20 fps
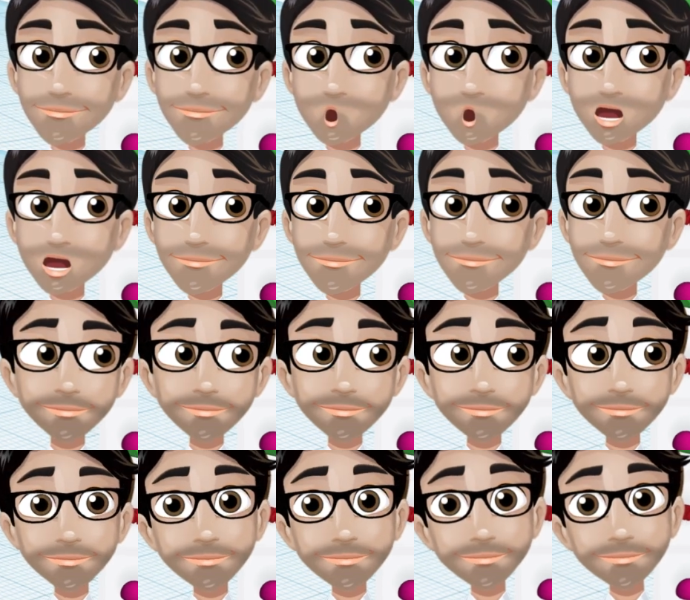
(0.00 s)
now,
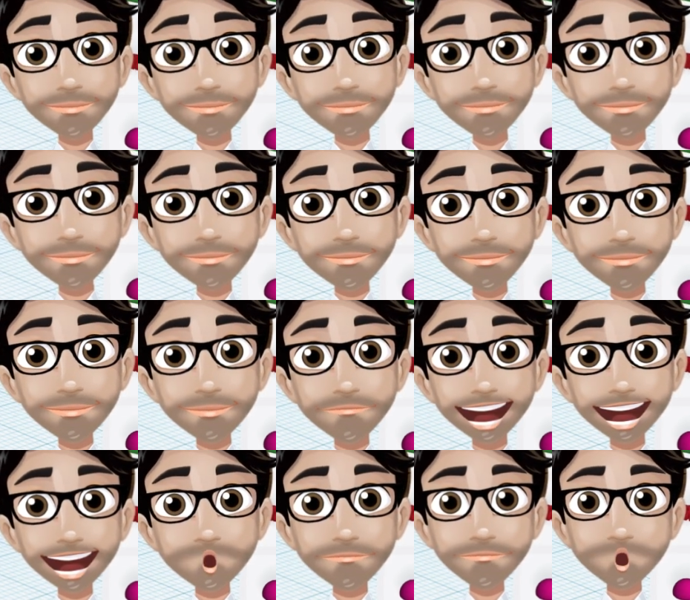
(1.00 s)

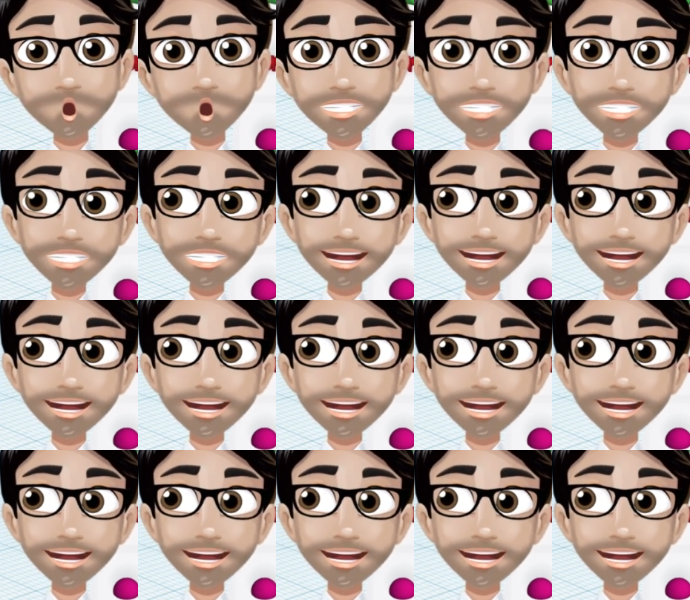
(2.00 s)
I'm going to move